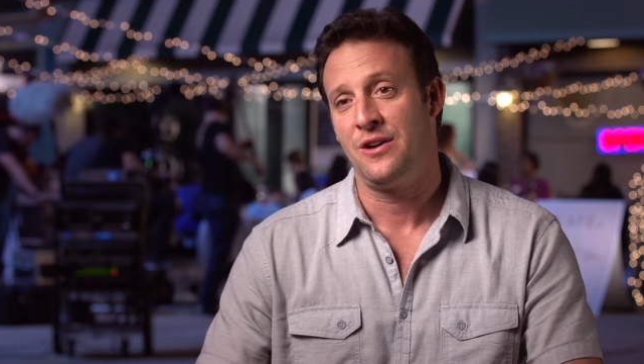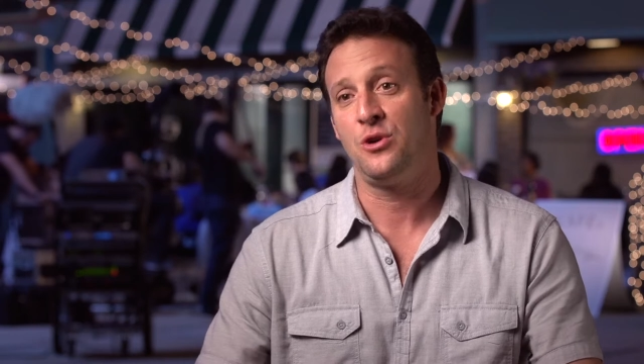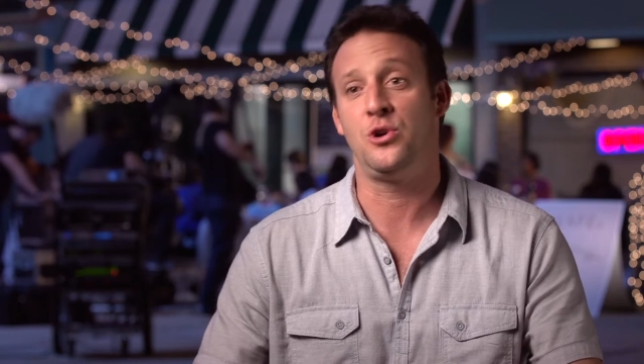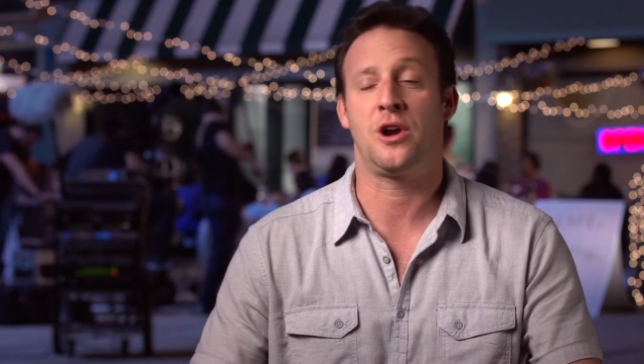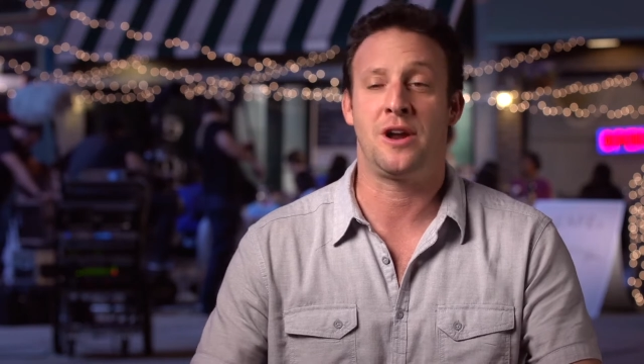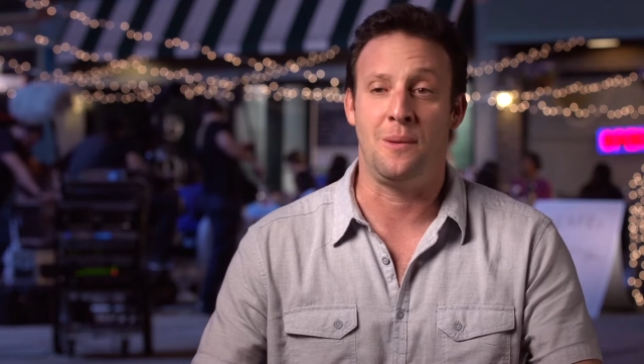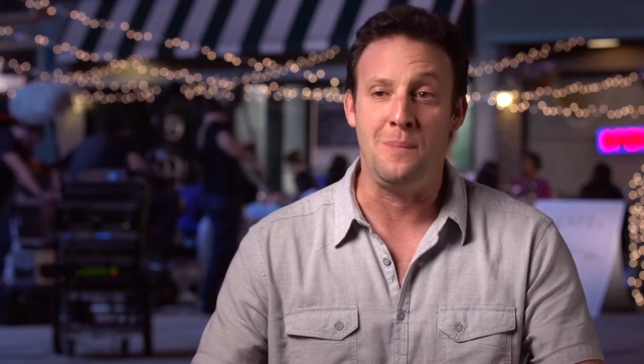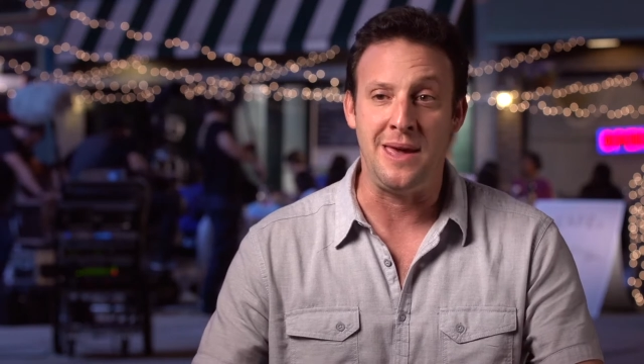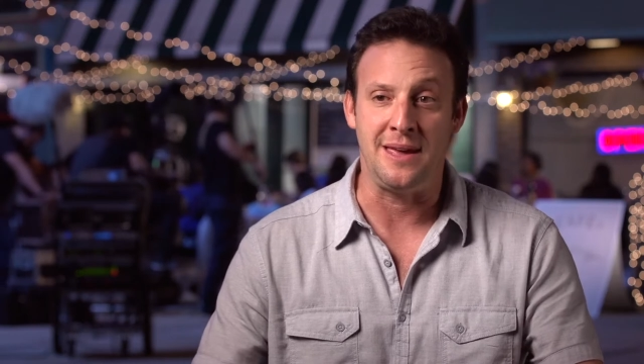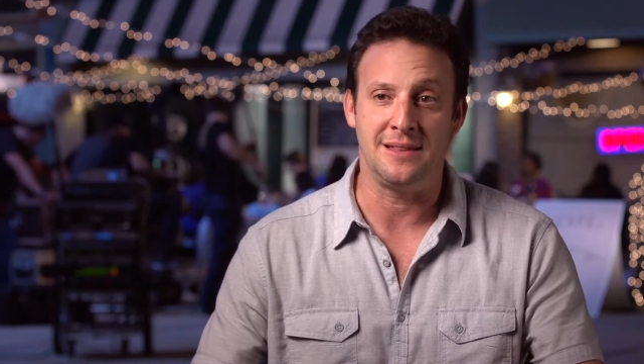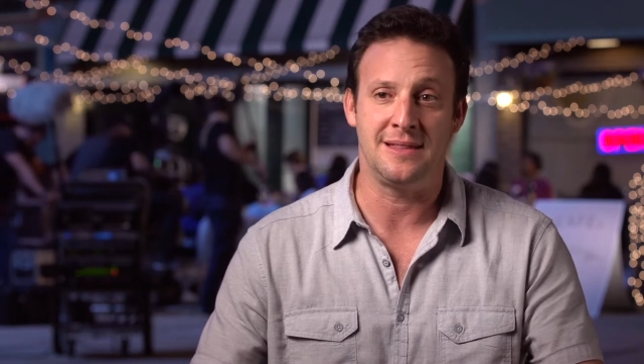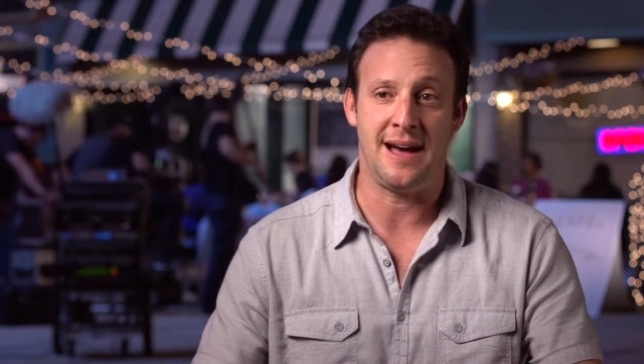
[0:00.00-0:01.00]
who you're going to
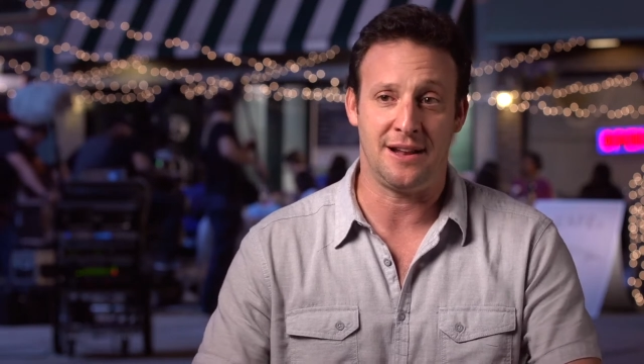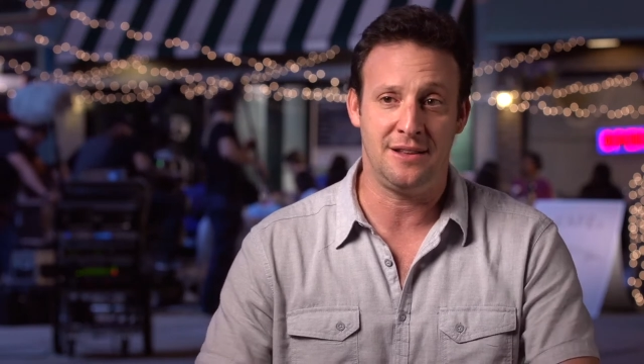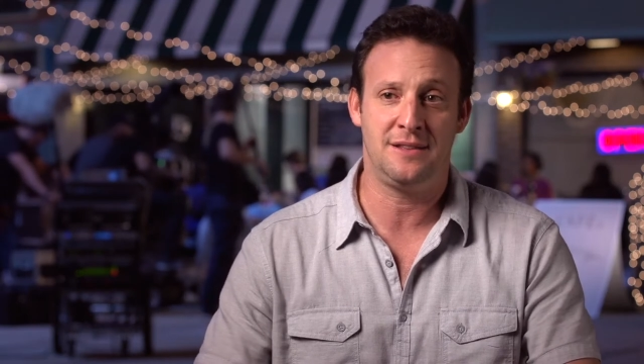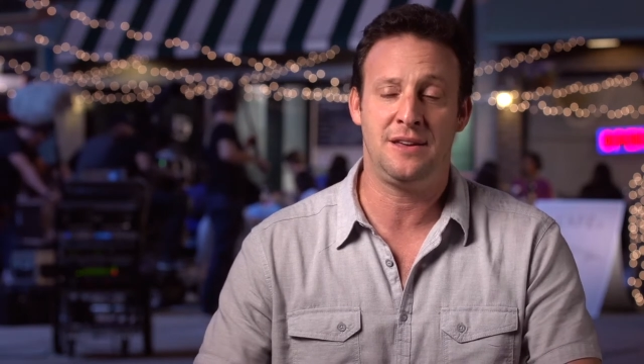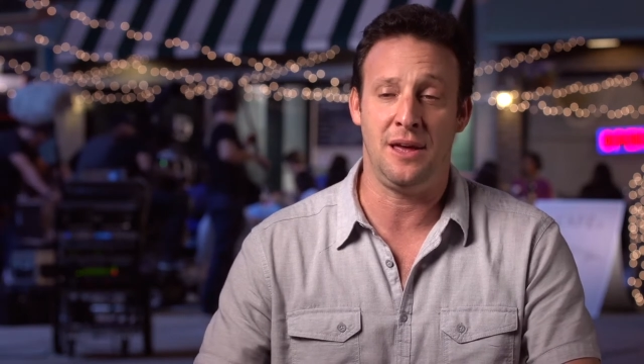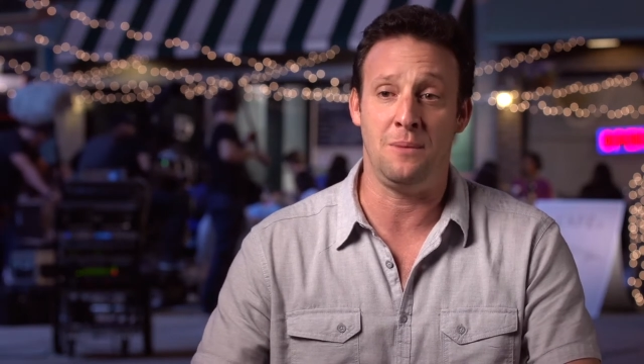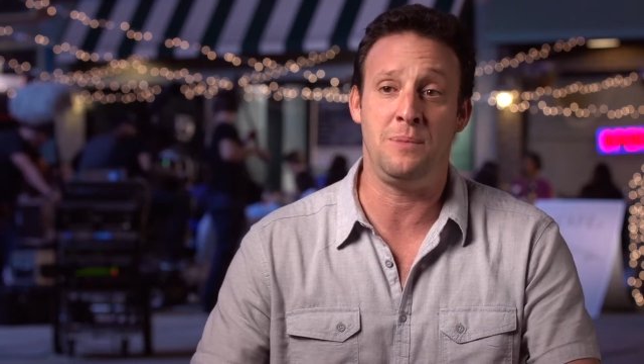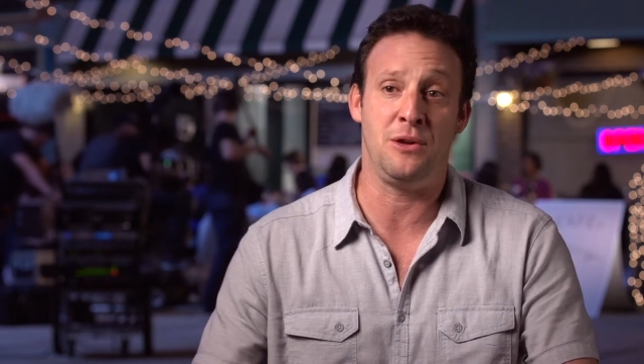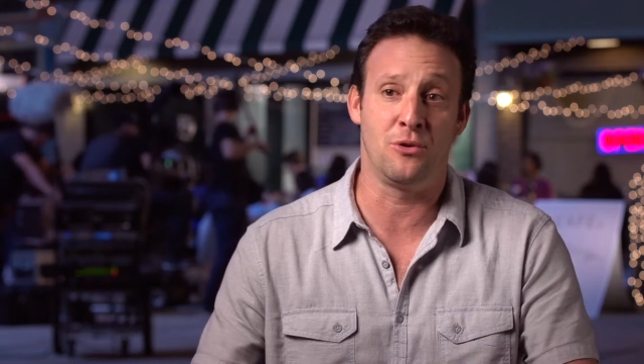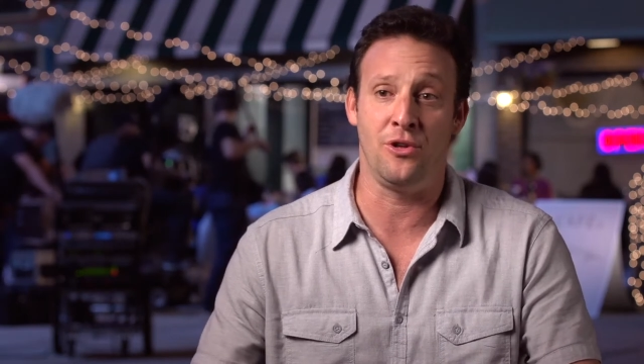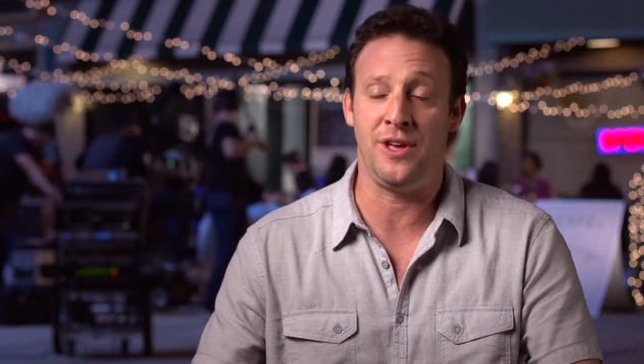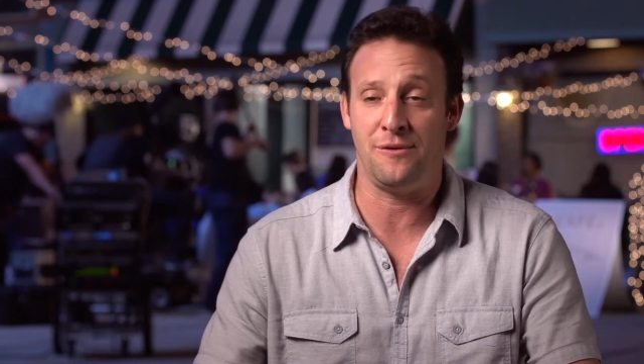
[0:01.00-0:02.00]
meet that can be
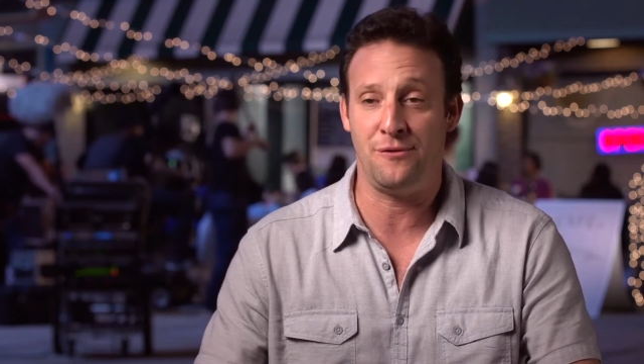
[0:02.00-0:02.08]
really